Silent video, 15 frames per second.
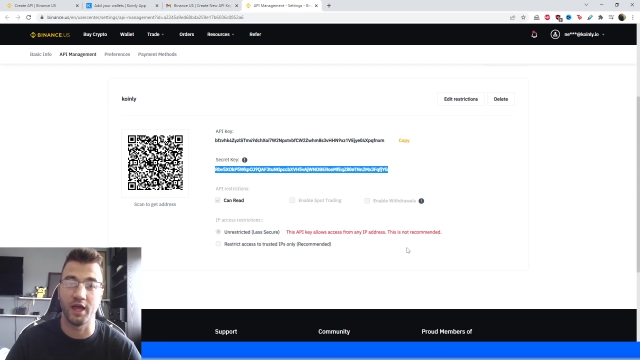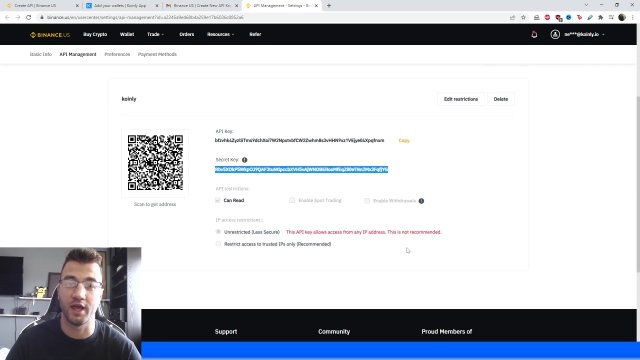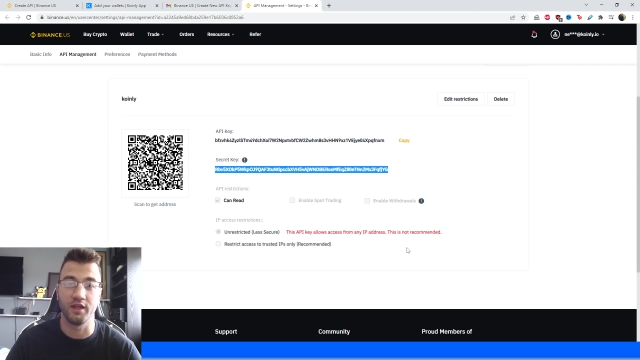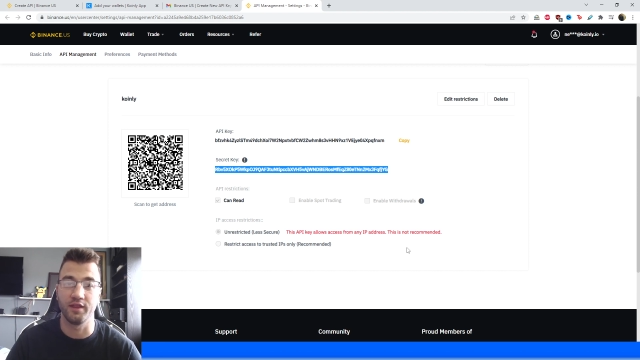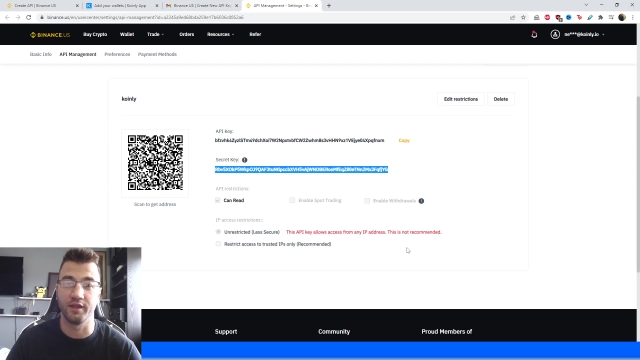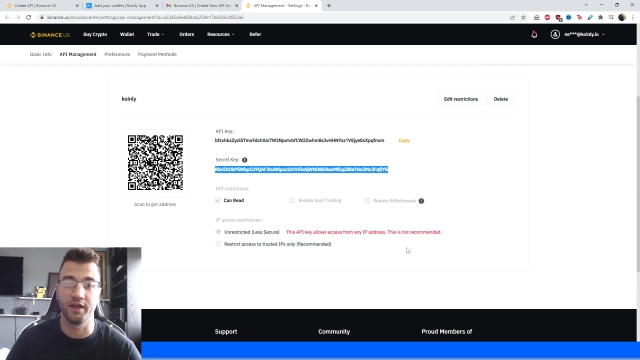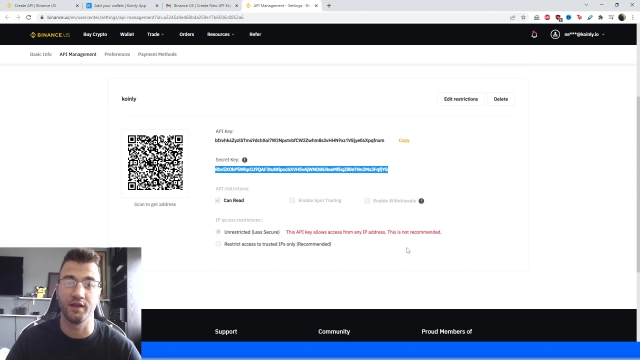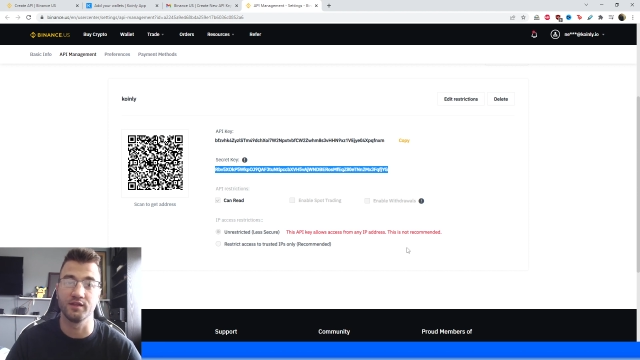
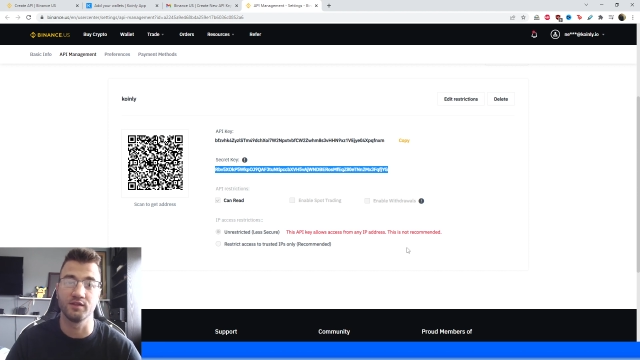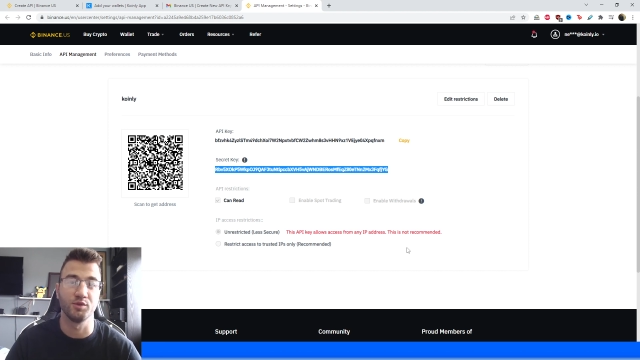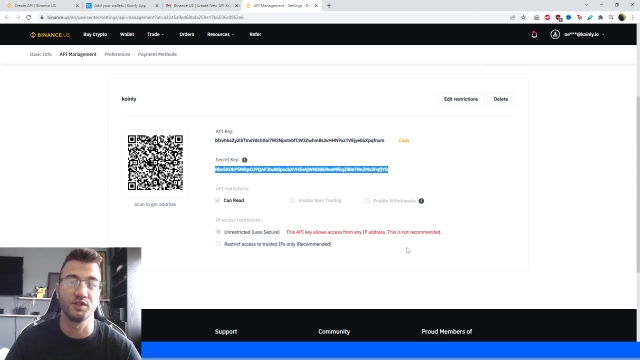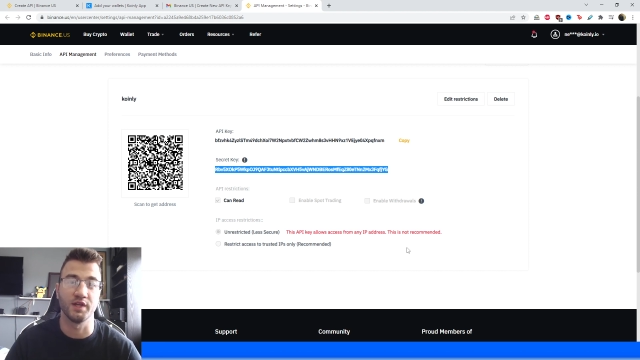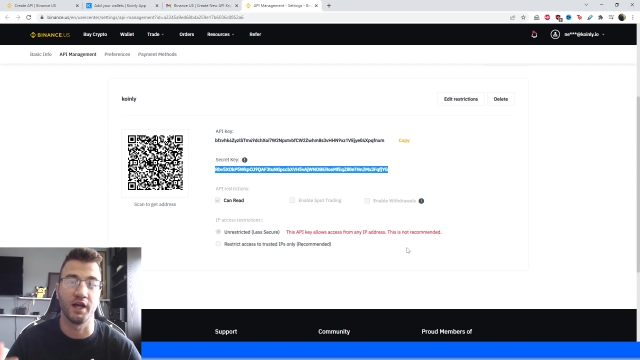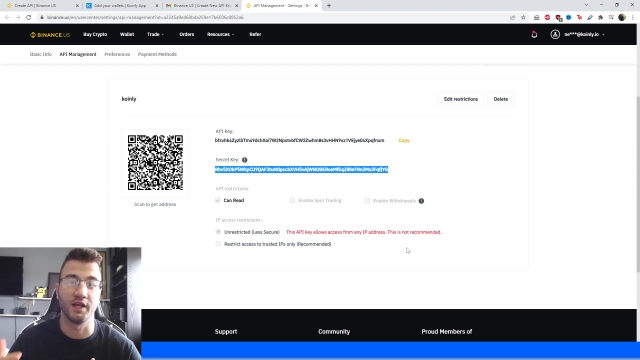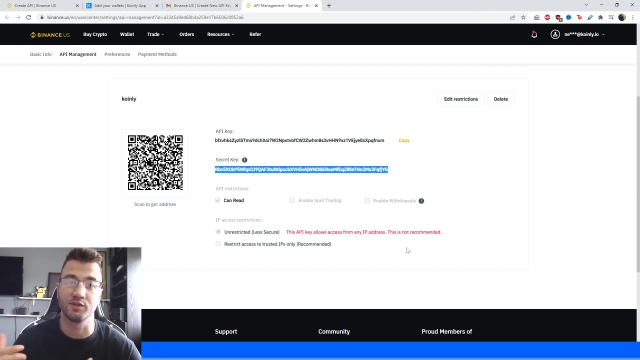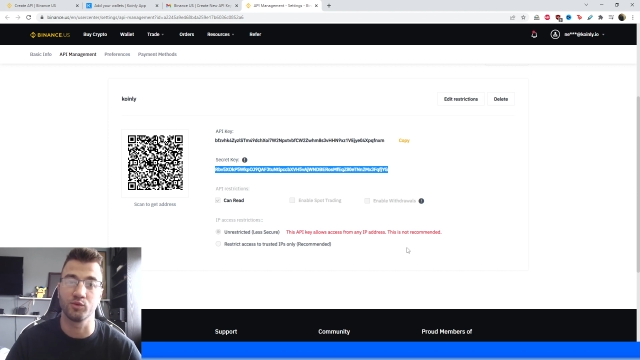anything else
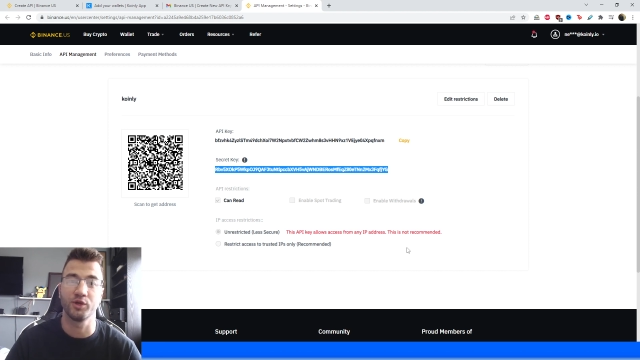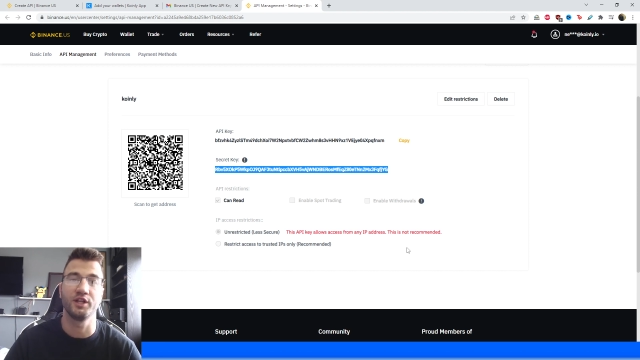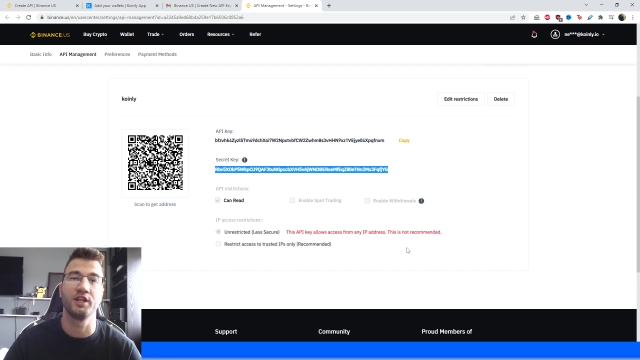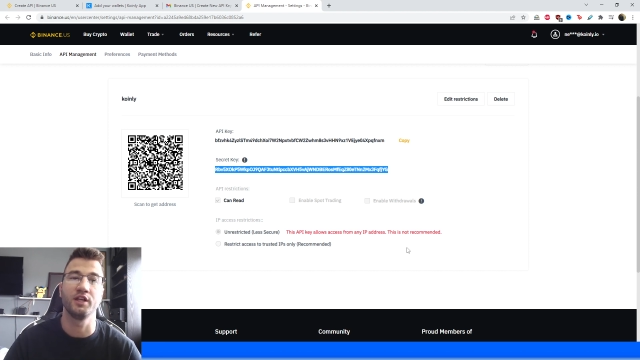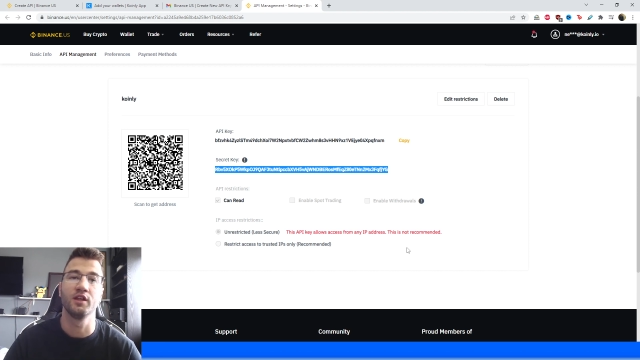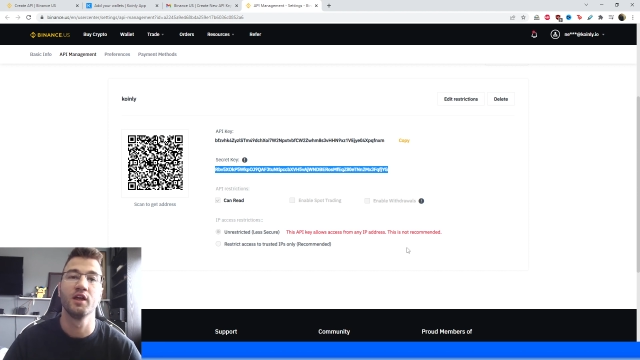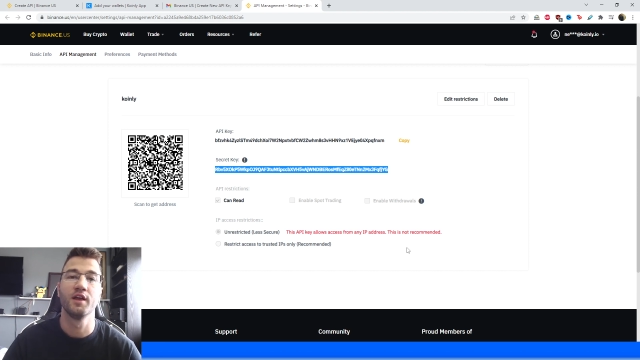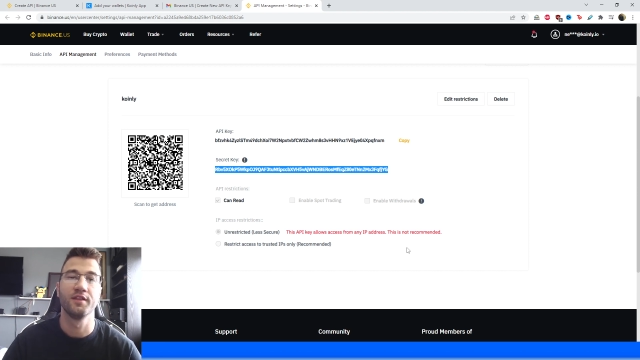besides
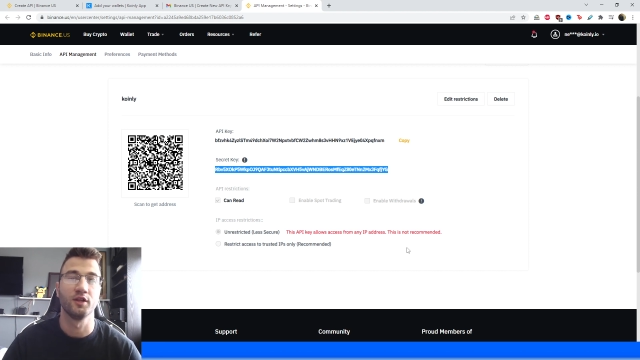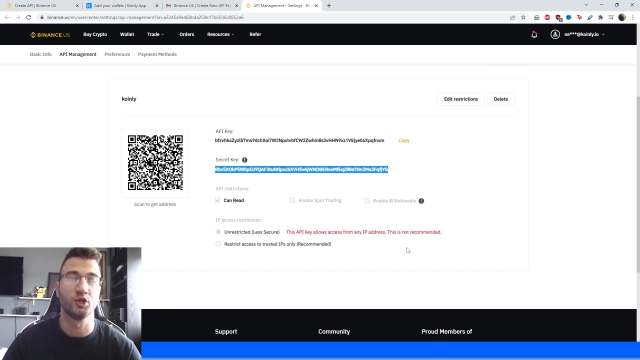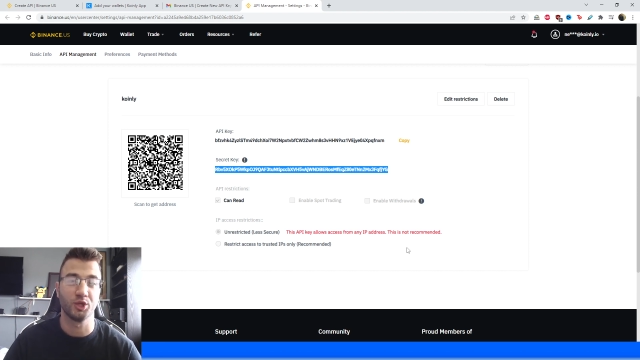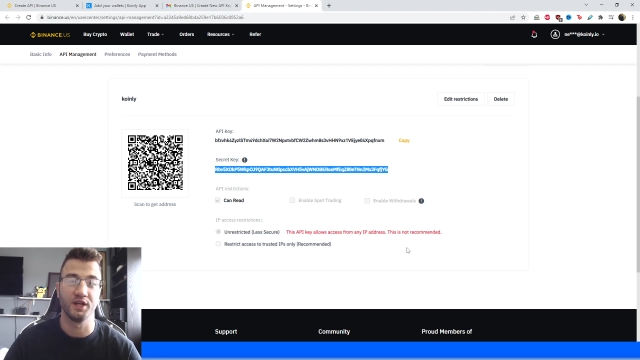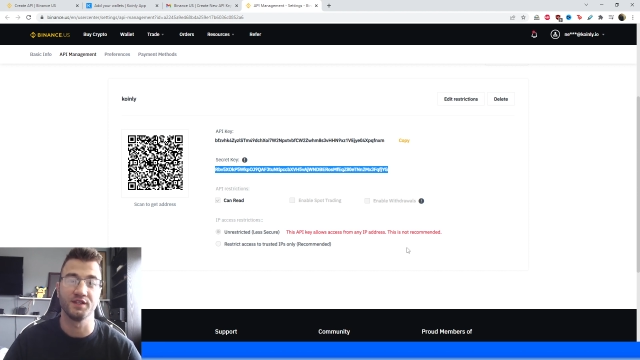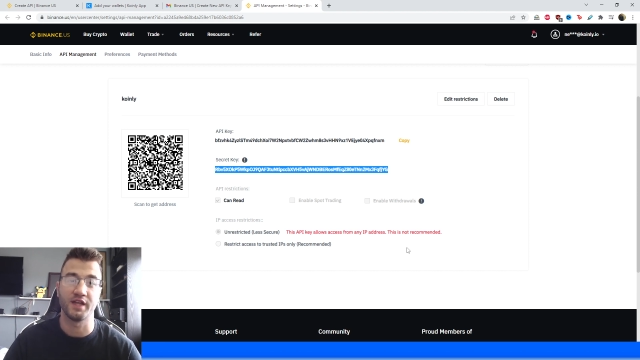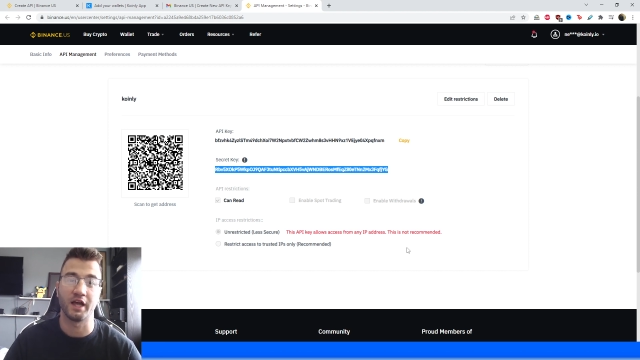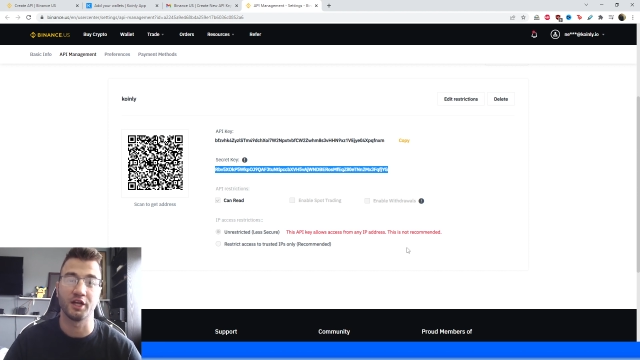reading the
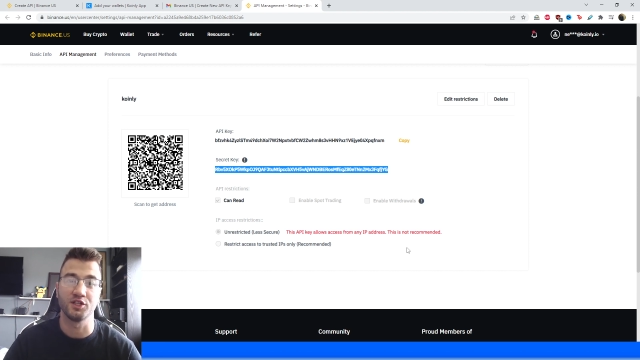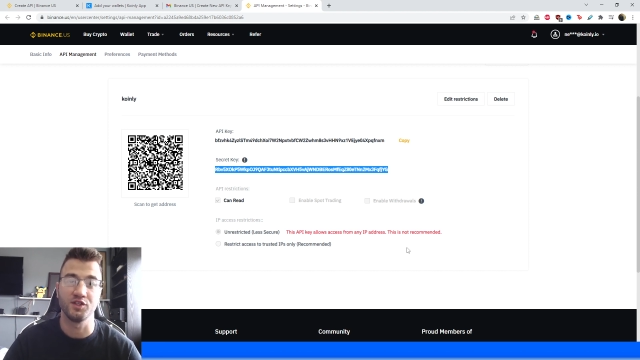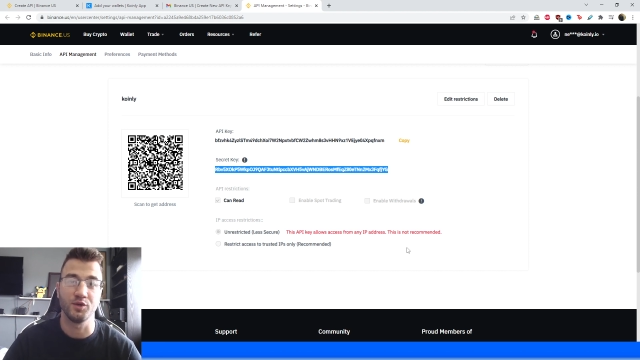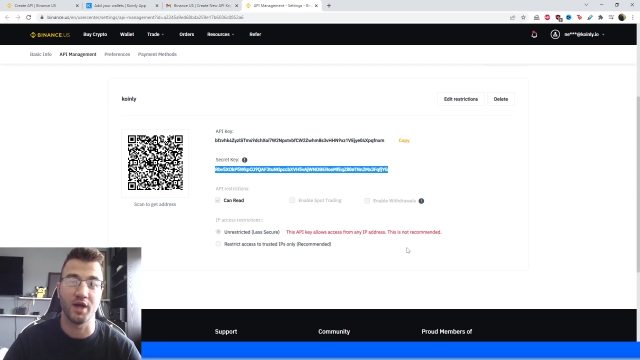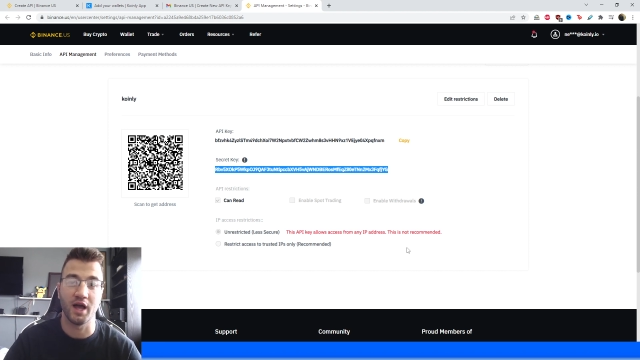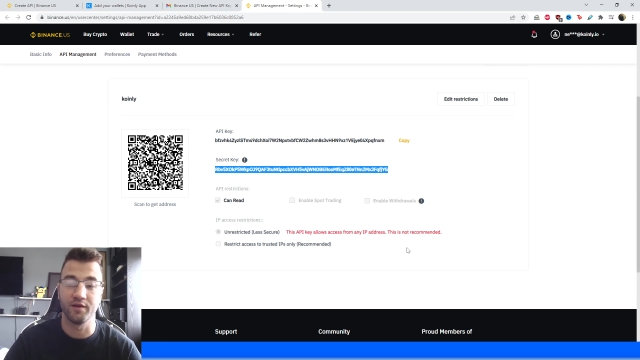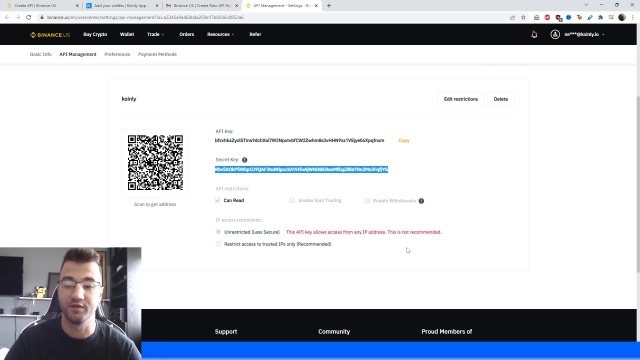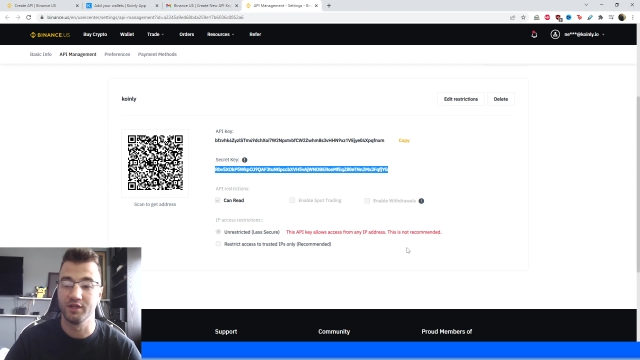transactions you
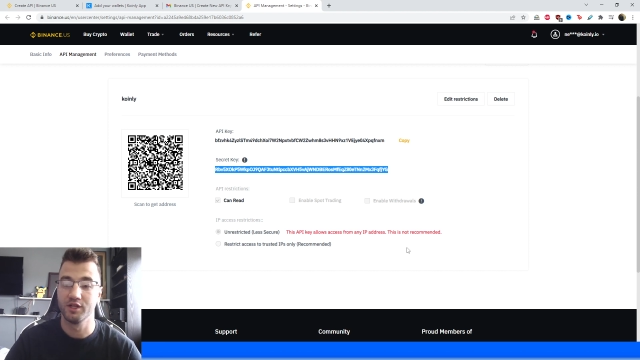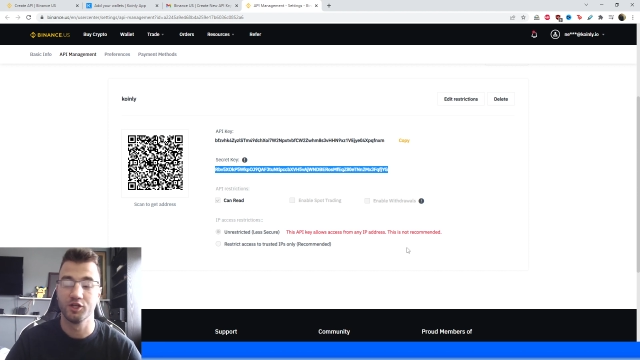have,